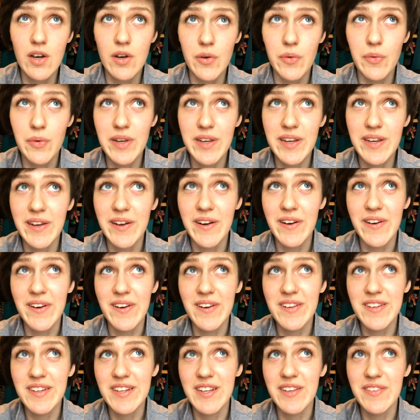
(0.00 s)
we
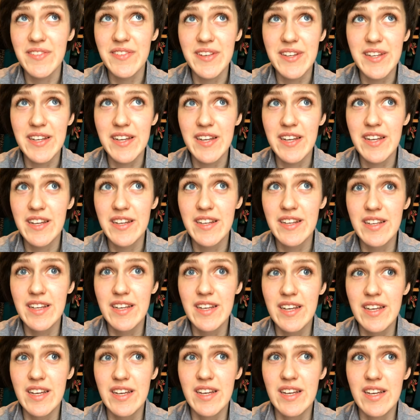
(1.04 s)
aren't even
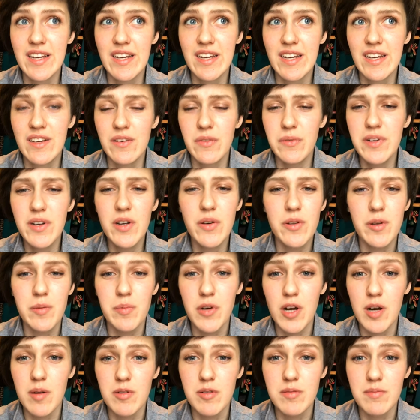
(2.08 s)
we know the
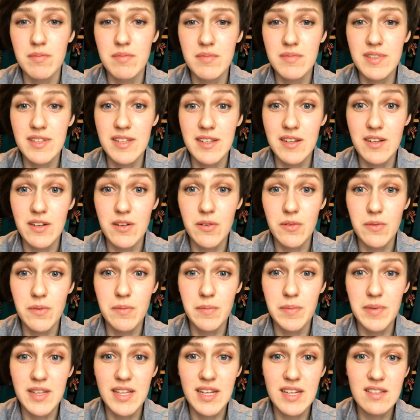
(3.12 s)
problem, you know,
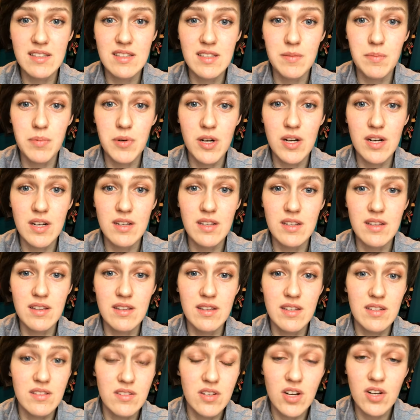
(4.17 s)
but that's the part
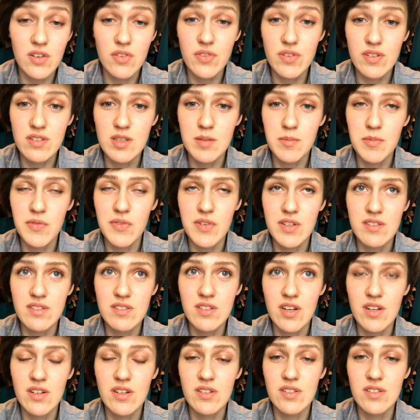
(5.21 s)
that's hard for some of us
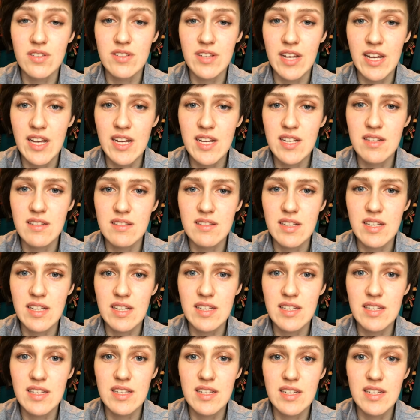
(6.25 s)
to understand is
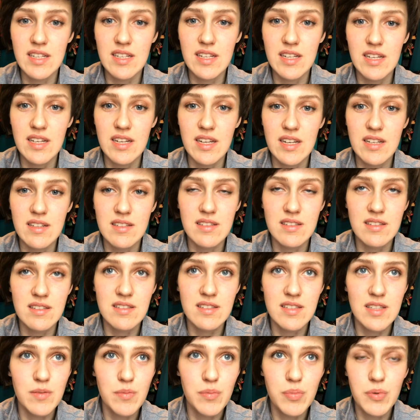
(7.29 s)
that it's as
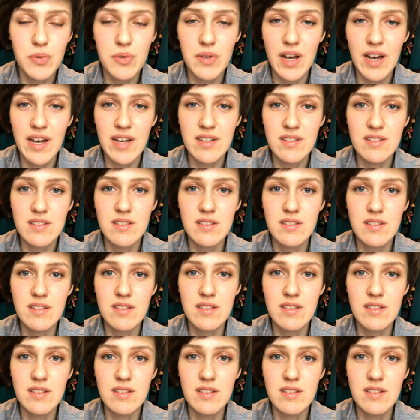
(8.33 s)
simple as